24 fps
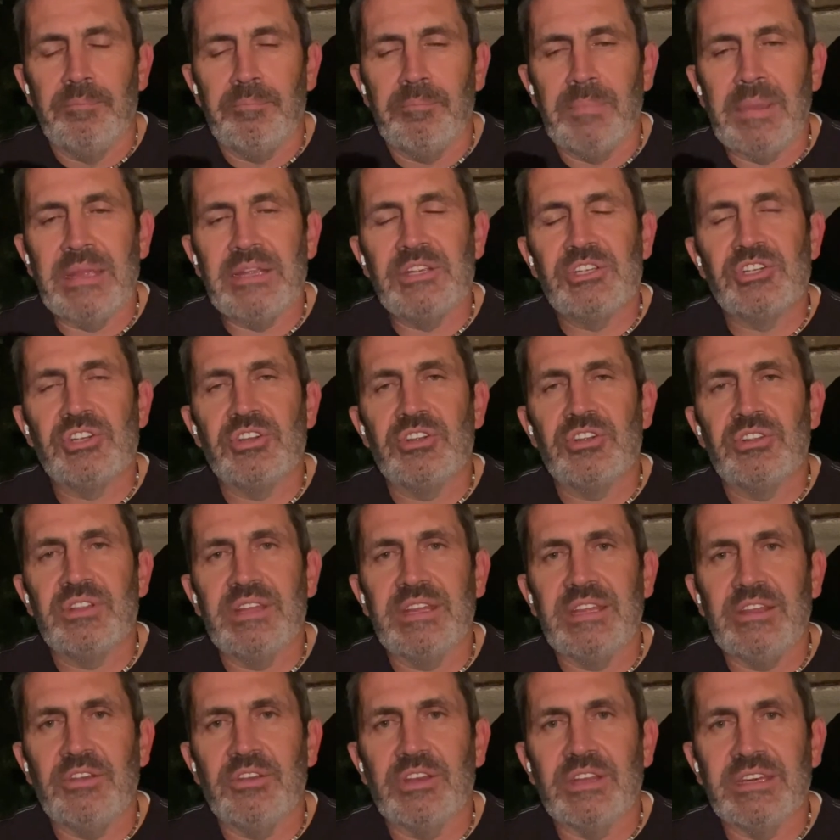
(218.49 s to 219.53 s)
make sure
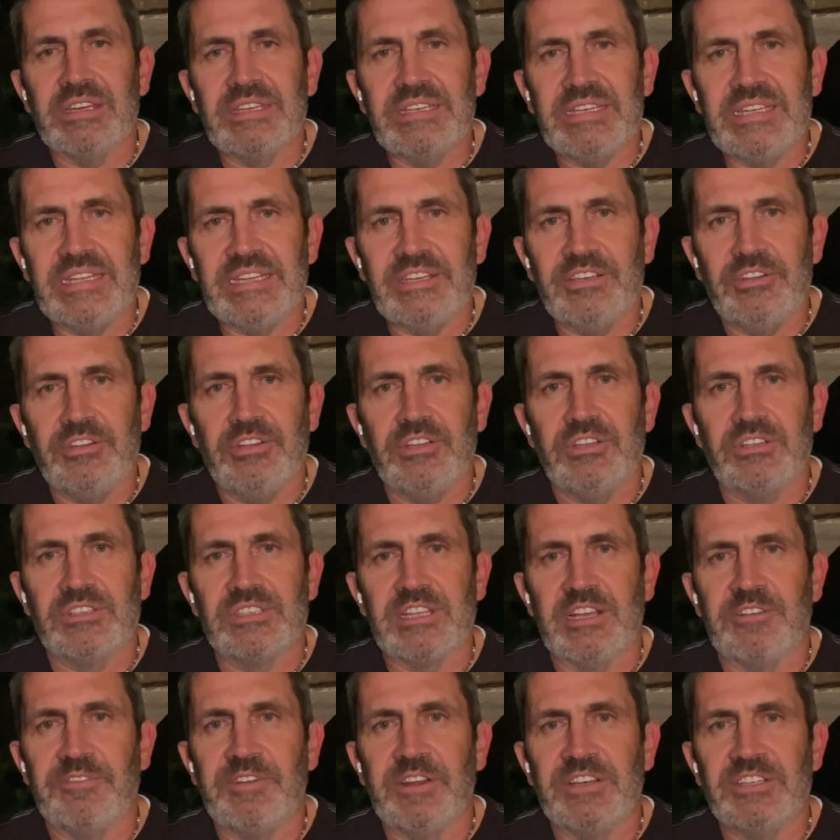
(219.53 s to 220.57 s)
that you continue your
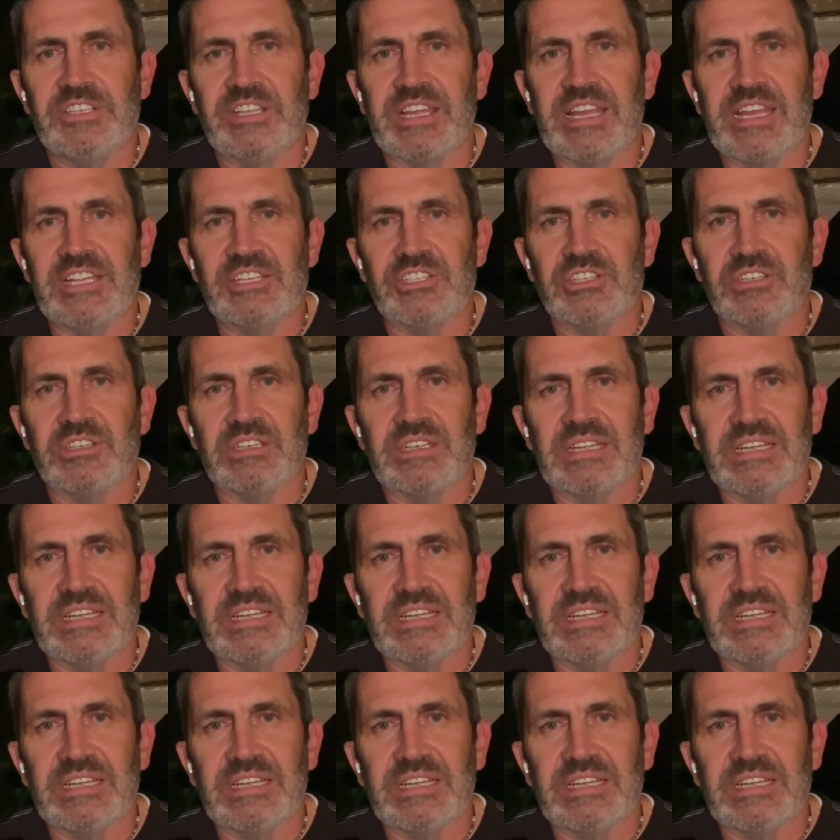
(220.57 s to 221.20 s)
self-education,